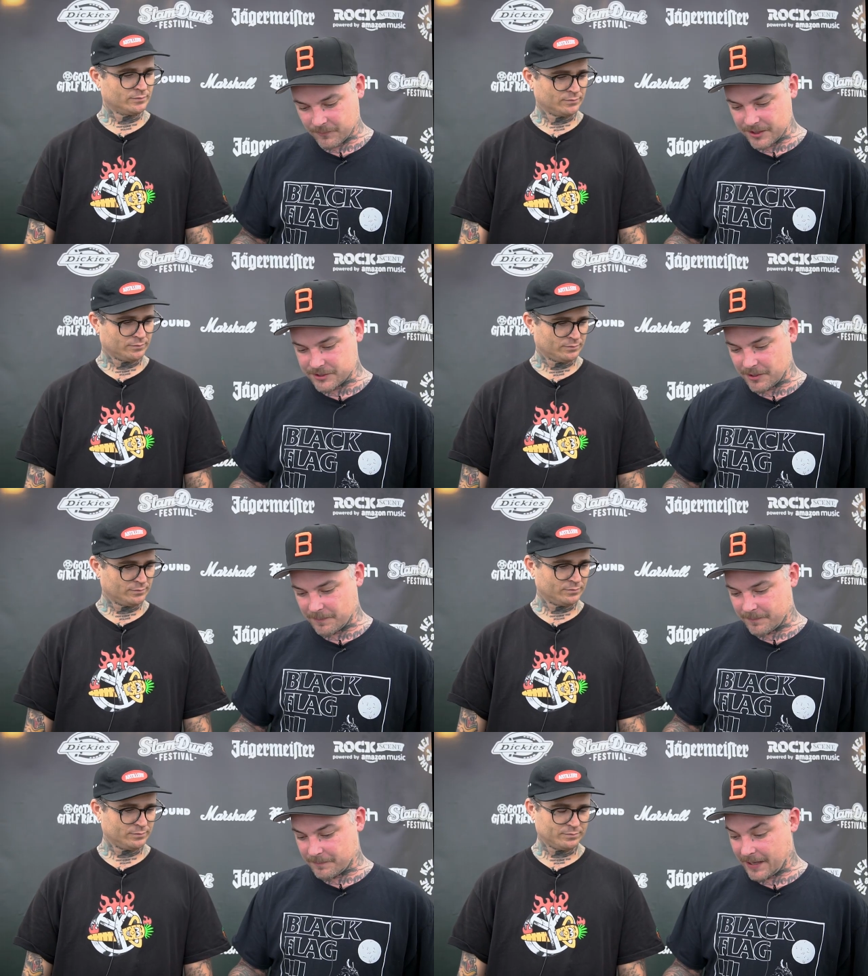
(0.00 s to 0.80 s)
Speaker 1: What is your
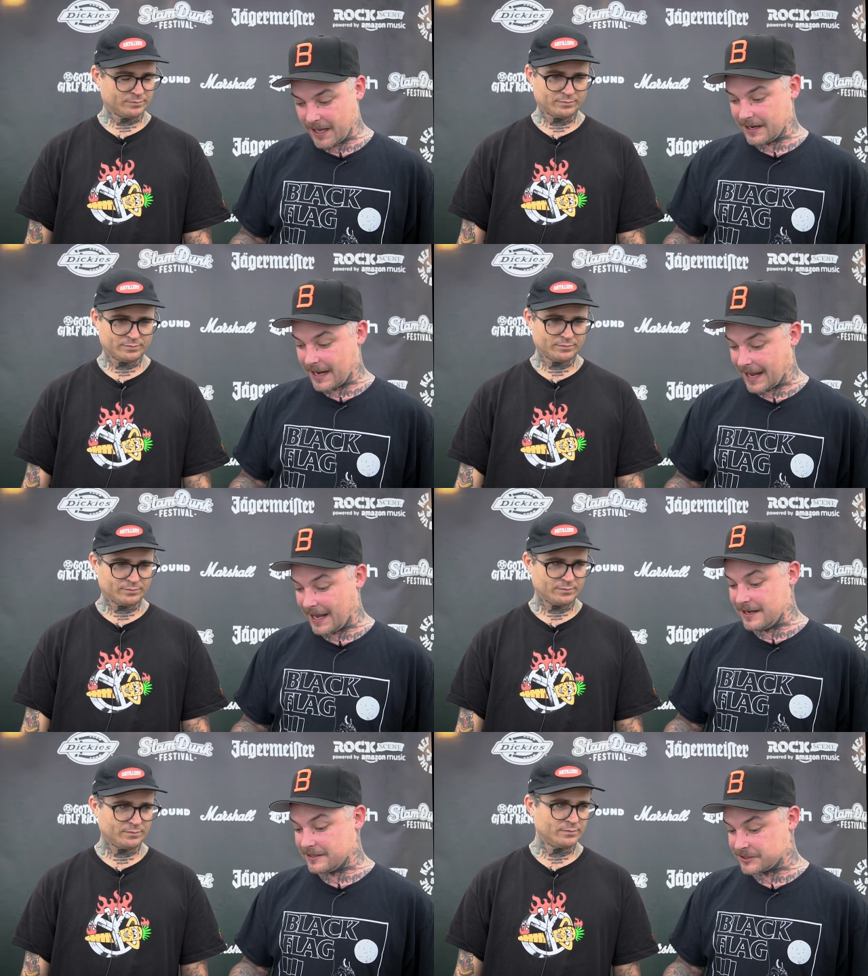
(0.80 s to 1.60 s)
pet
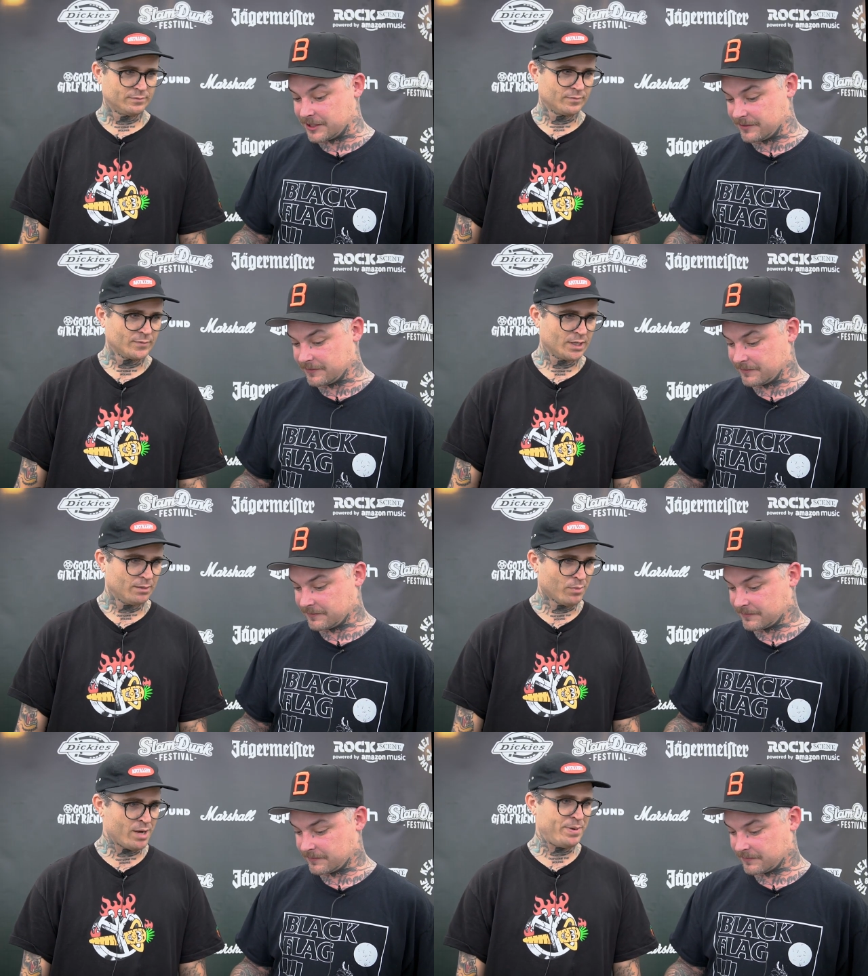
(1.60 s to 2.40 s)
hate?
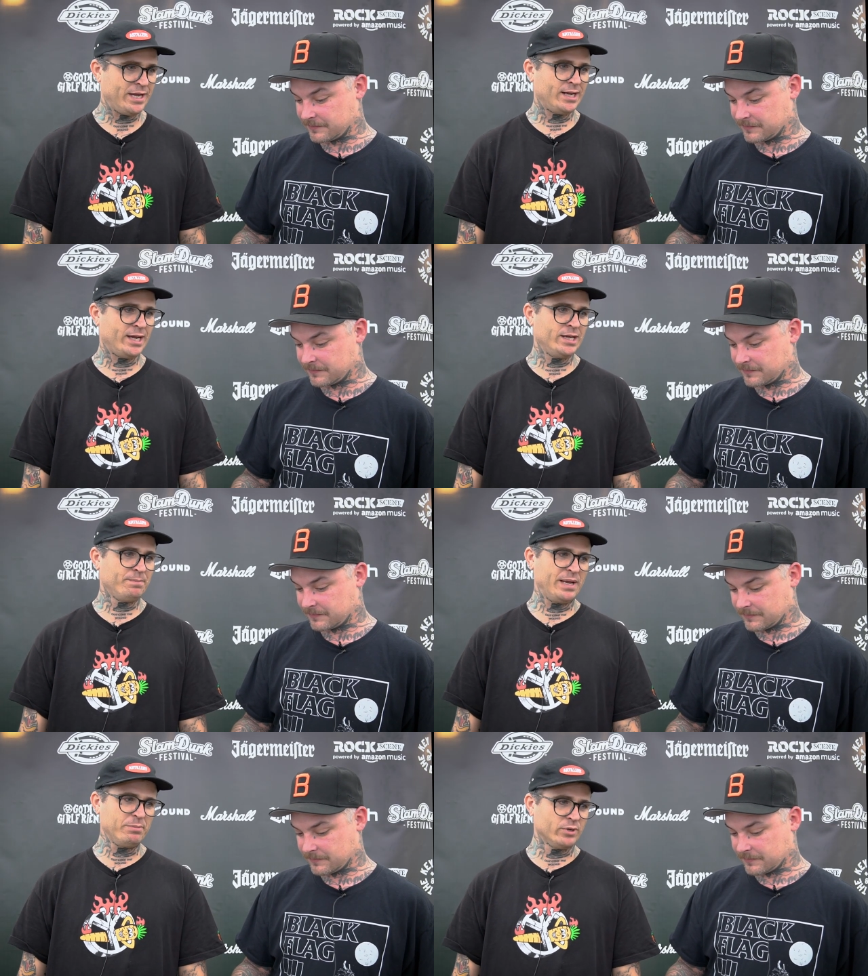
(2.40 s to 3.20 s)
Speaker 2: My pet
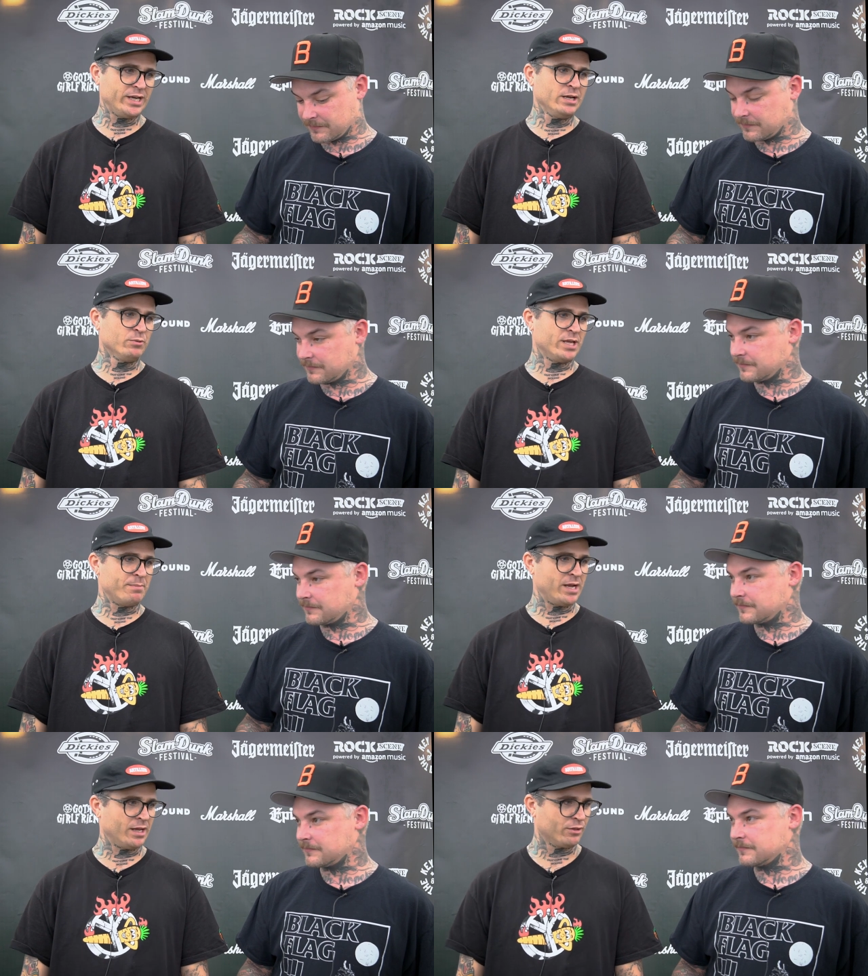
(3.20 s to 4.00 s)
hate? People eating with their
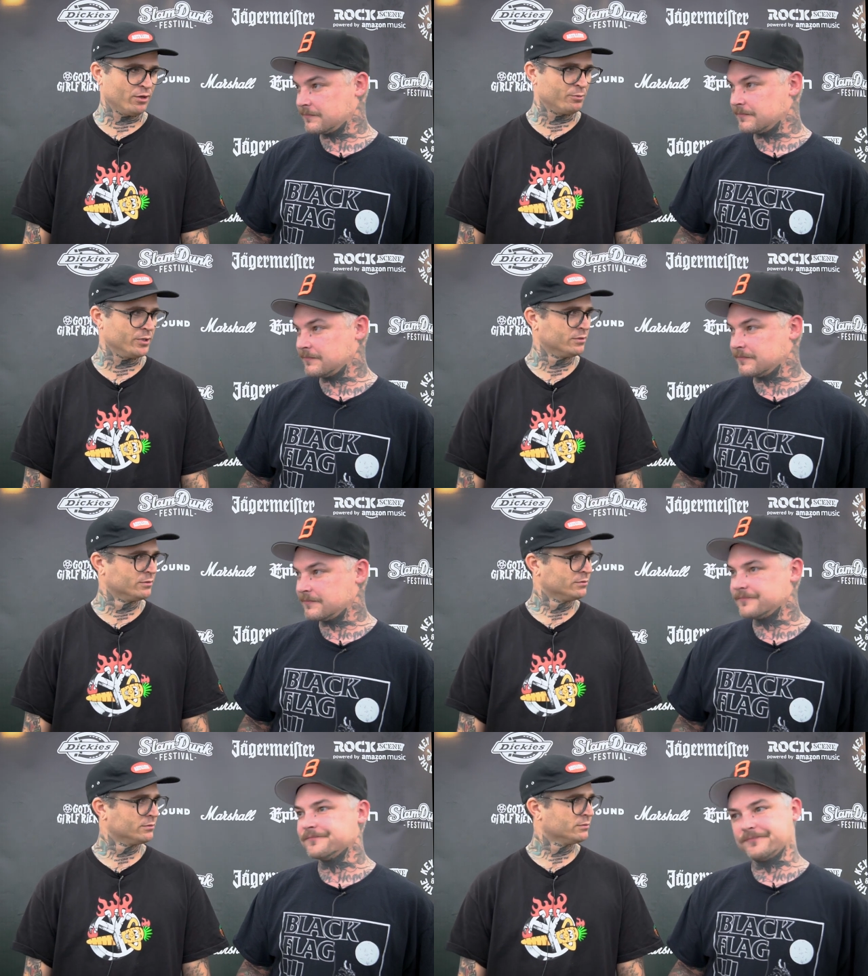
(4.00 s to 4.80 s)
mouth open.
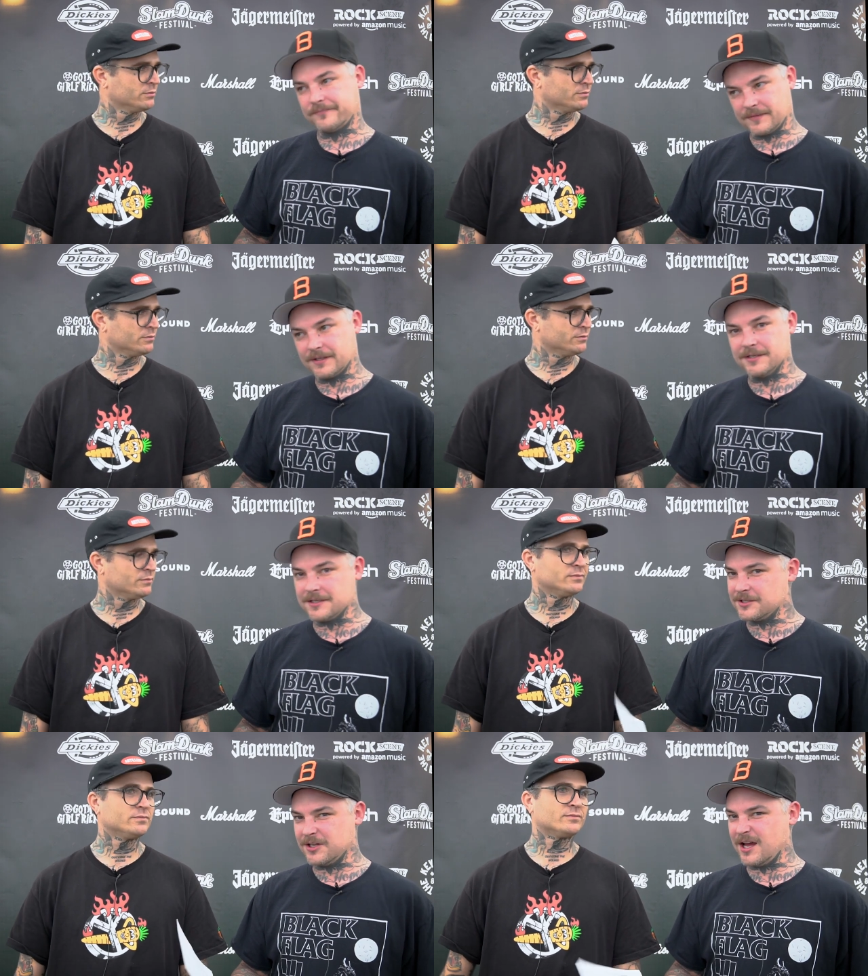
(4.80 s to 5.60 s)
He
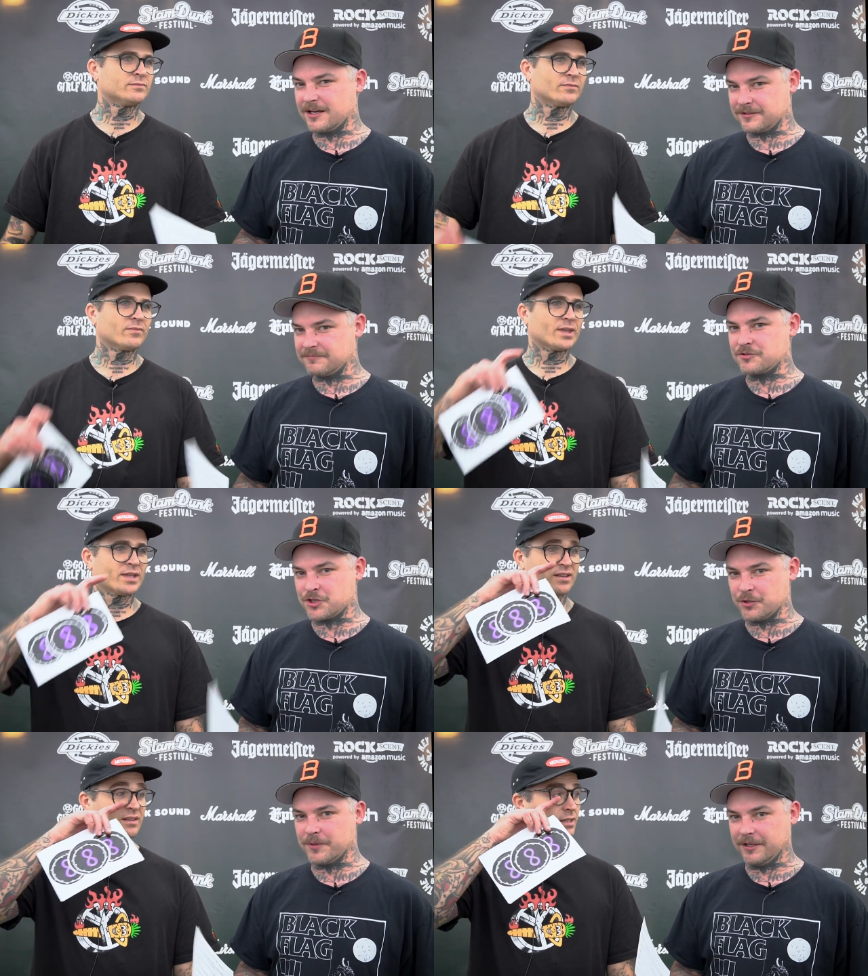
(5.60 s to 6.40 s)
doesn't like
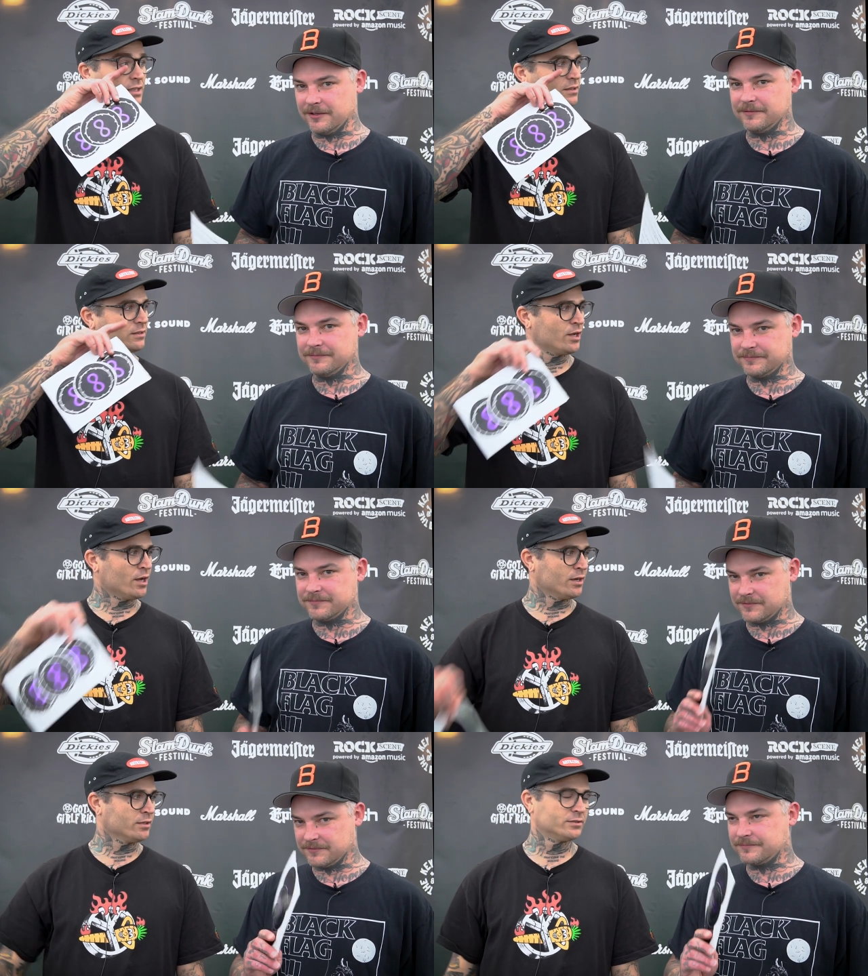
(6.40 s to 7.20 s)
chewing.
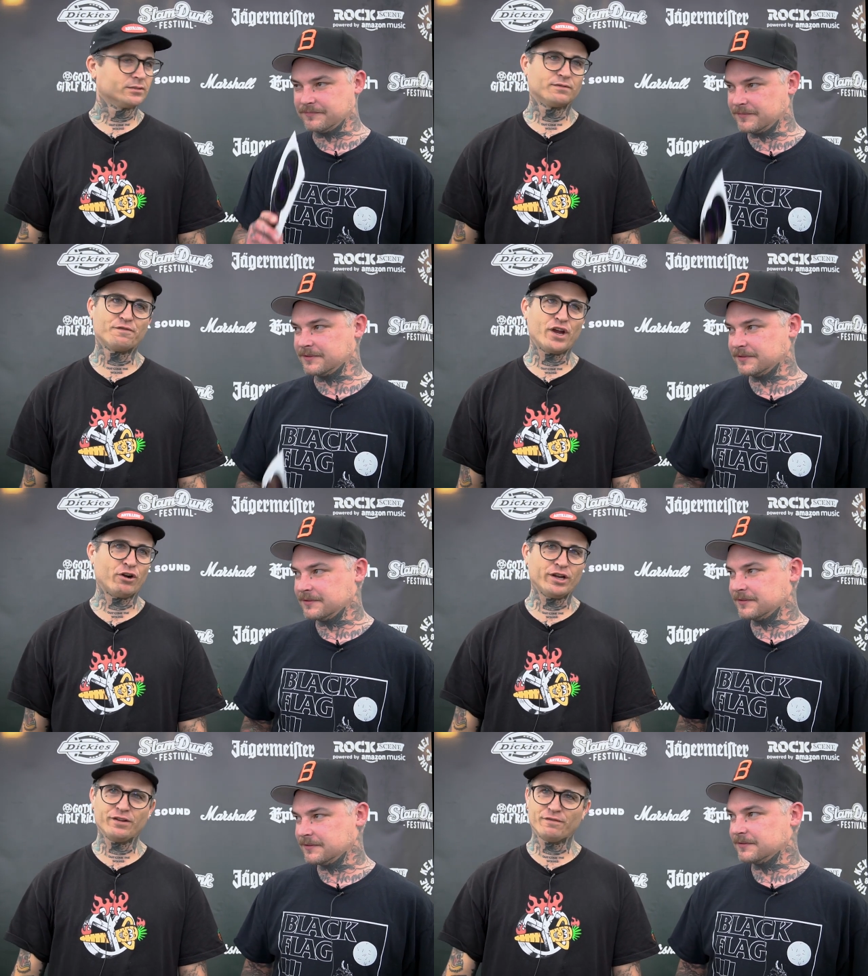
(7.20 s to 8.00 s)
No,
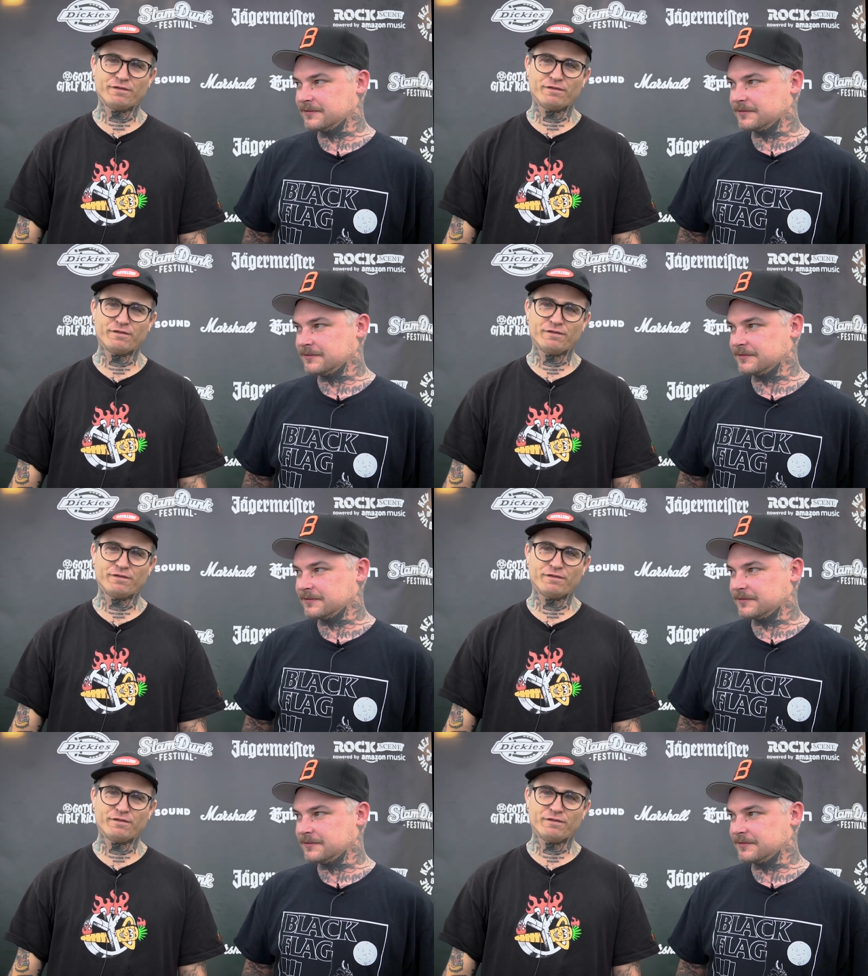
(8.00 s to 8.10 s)
very,